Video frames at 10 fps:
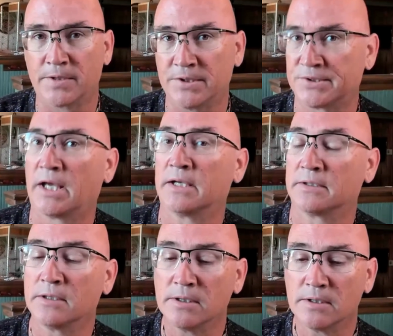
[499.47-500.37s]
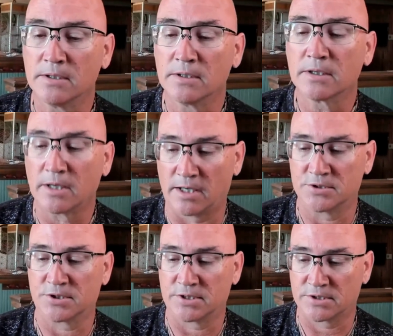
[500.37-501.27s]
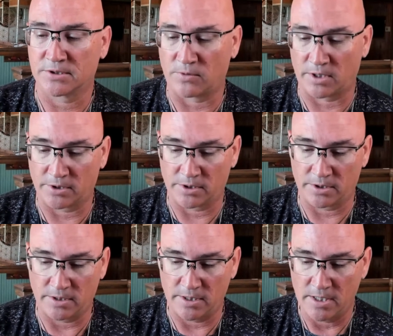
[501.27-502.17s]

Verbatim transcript: is that consciousness of water.